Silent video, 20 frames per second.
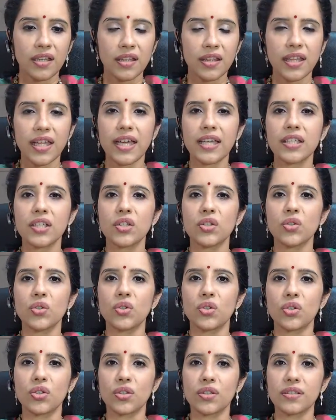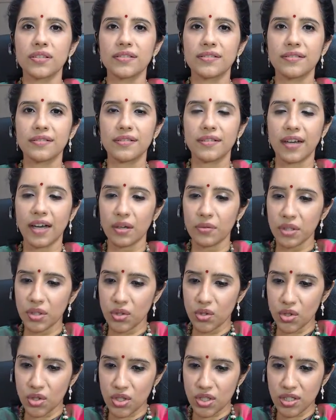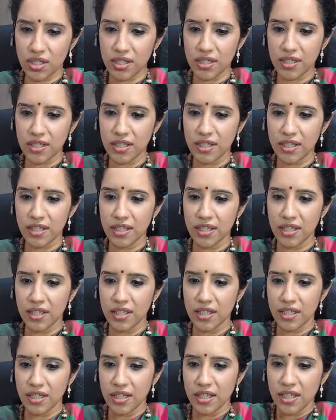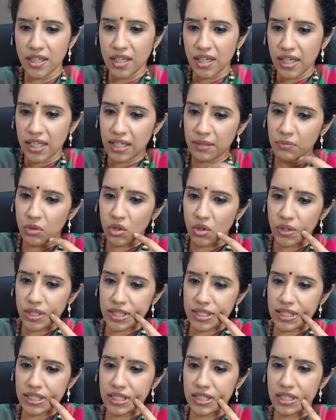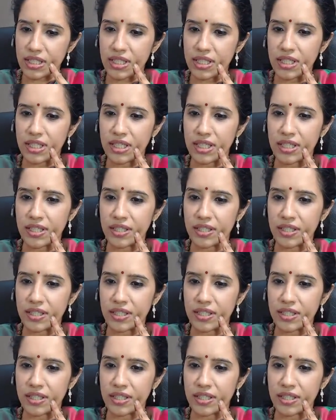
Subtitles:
Thank you. Are we good? Any more questions?